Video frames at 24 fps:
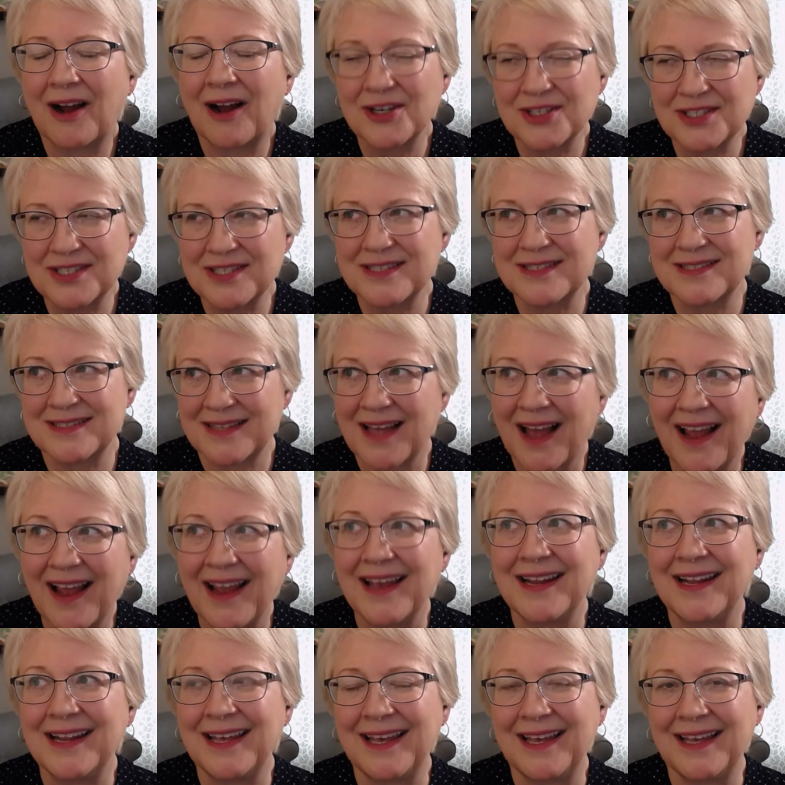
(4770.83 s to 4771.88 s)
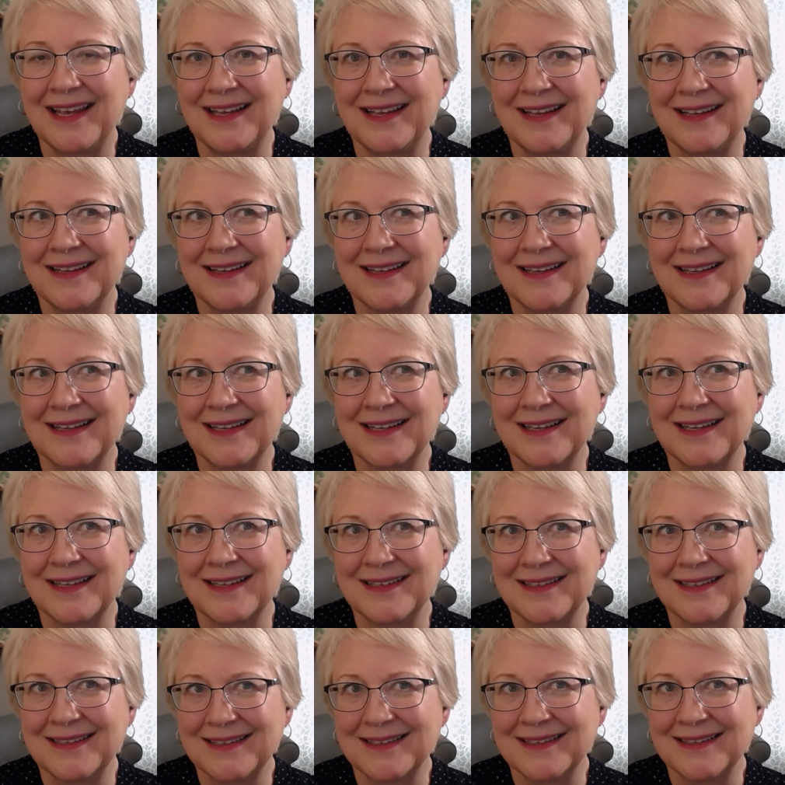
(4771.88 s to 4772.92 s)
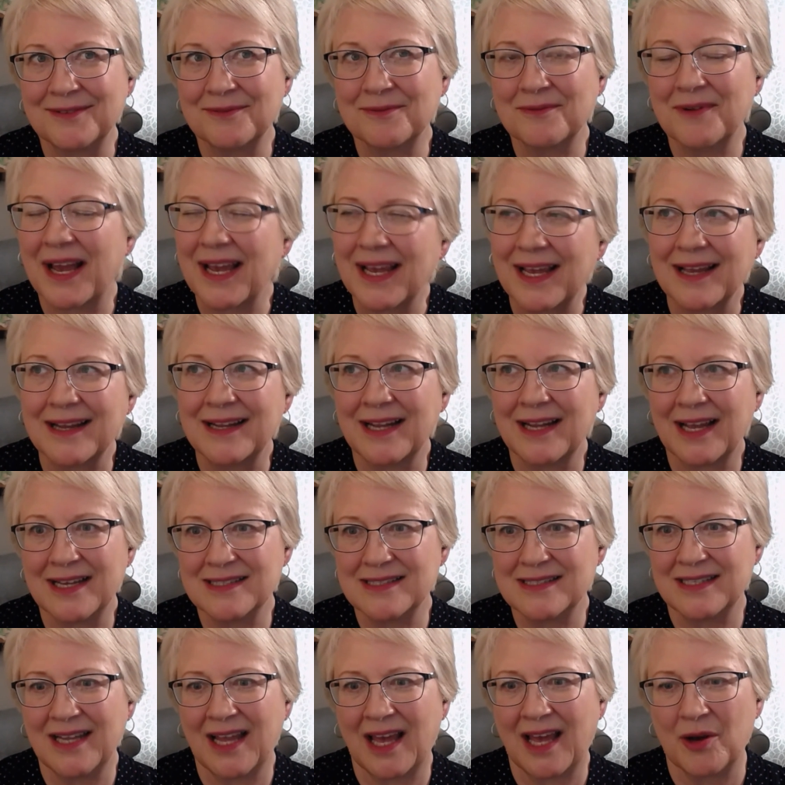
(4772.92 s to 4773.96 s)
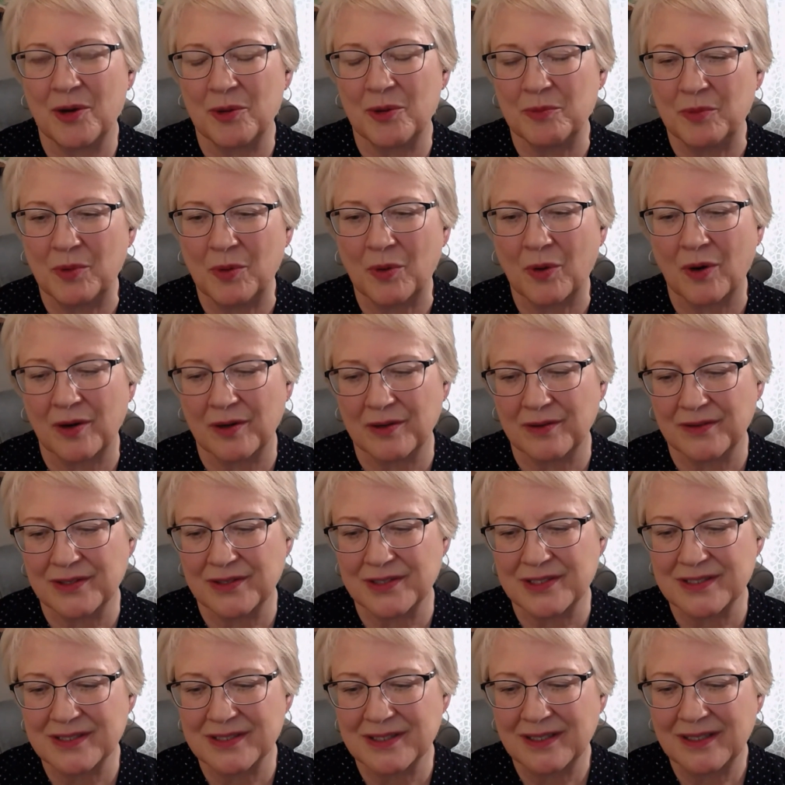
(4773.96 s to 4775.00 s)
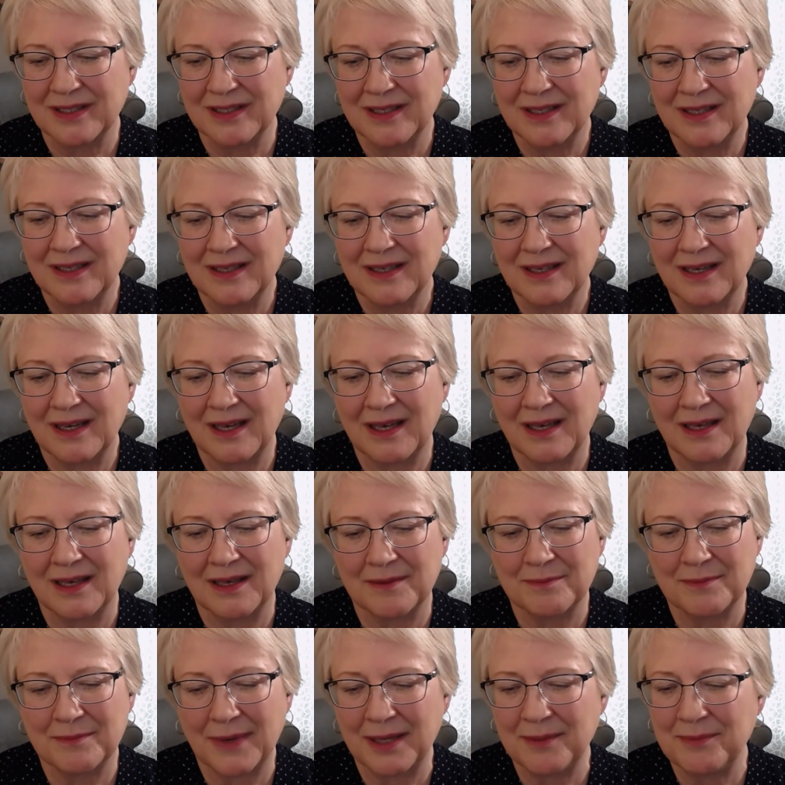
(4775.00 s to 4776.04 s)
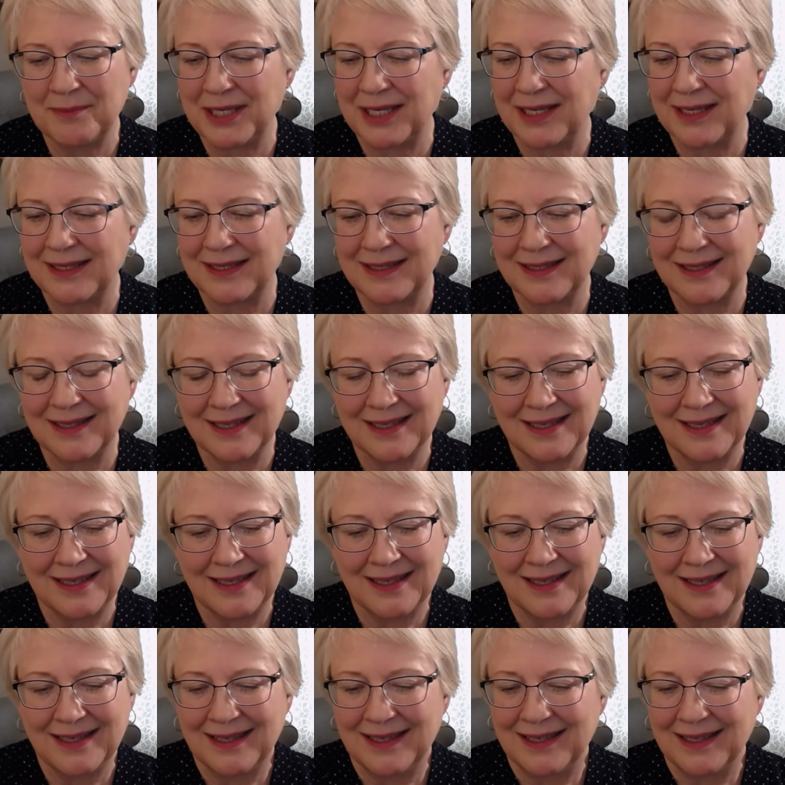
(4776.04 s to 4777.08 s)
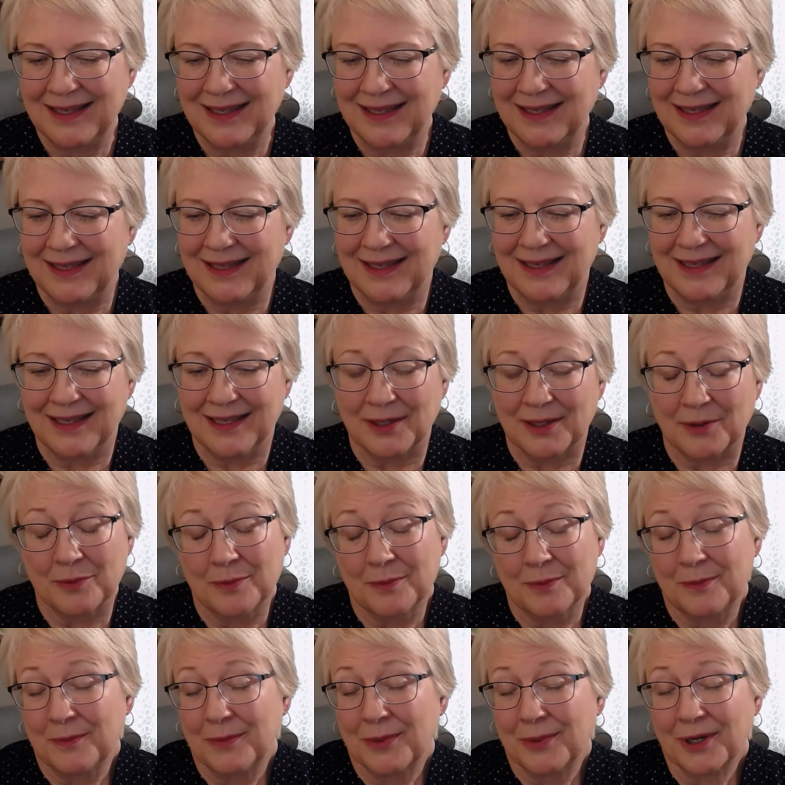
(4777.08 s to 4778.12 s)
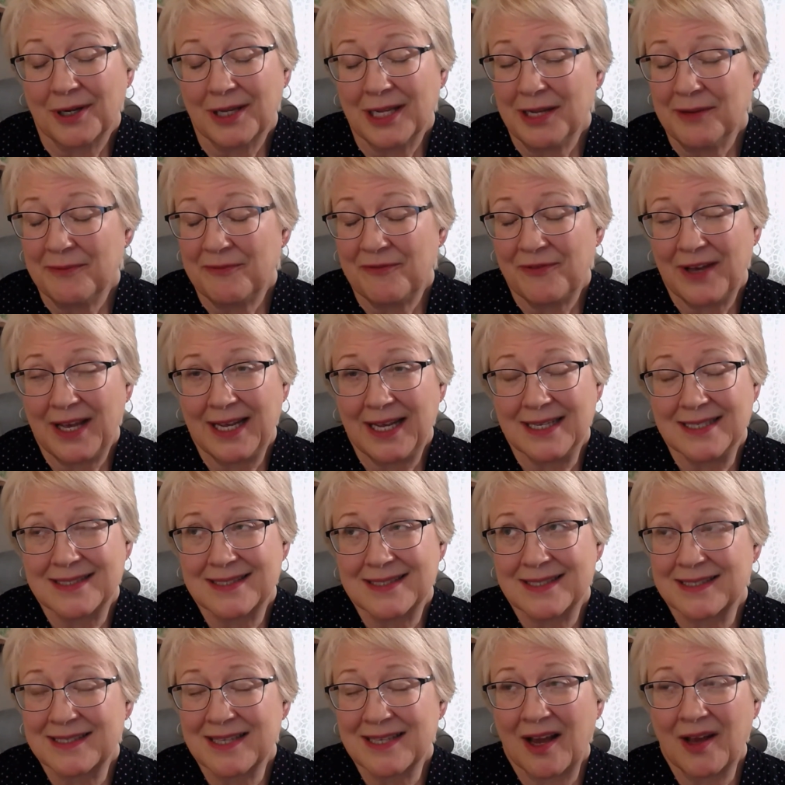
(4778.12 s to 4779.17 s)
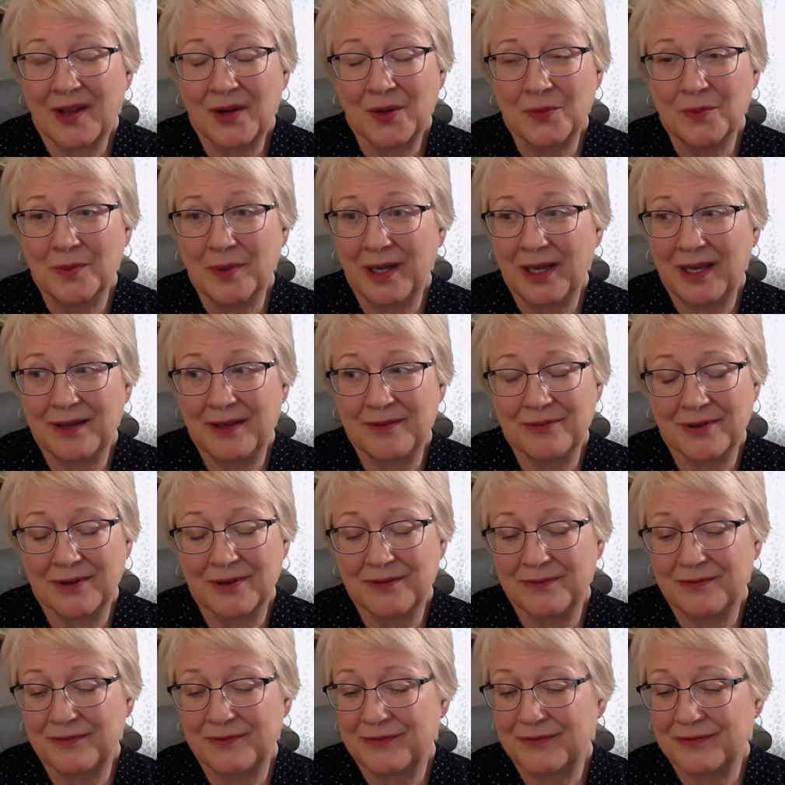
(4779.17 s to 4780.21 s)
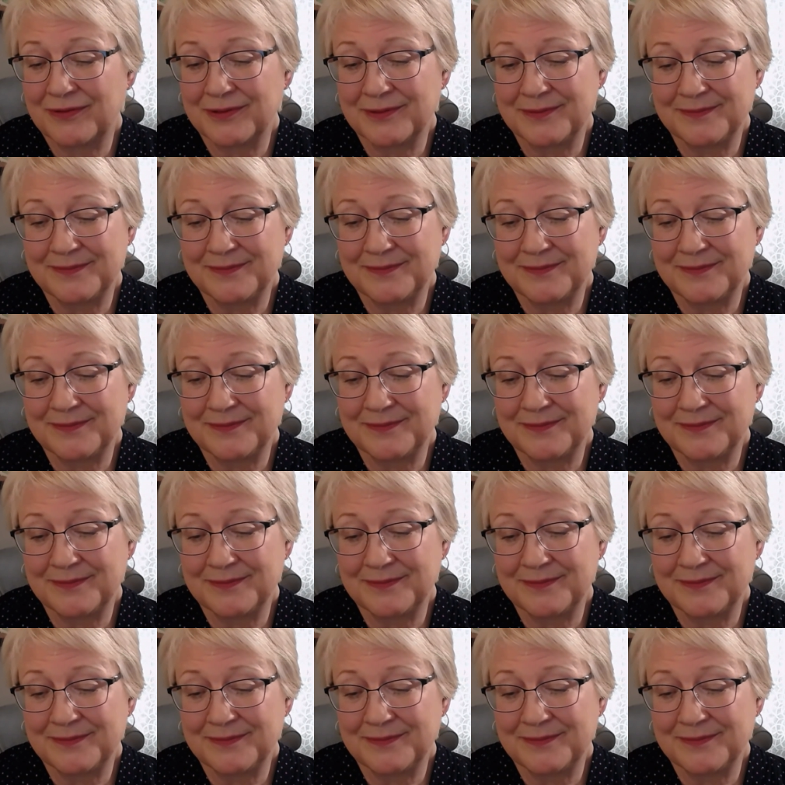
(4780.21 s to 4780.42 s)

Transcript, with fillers: our society recognizing how important. Um, I mean, we're going to face a tidal wave of